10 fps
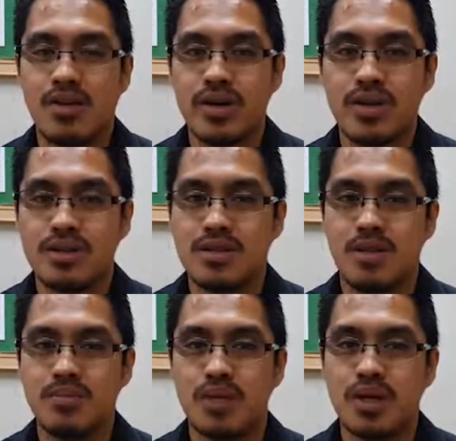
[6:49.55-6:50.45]
or it's
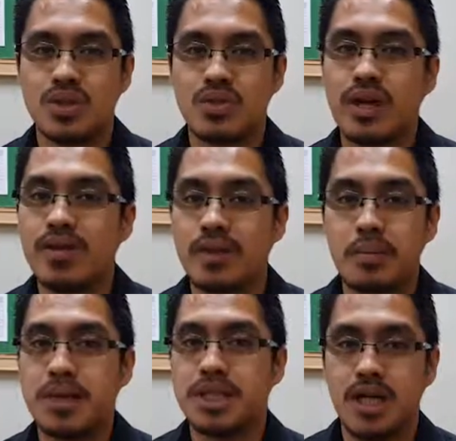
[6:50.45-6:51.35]
up to us to give
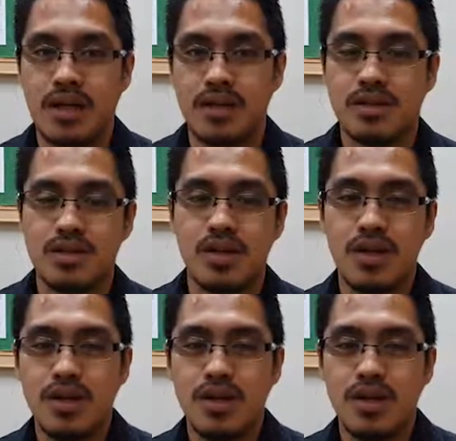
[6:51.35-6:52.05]
them a chance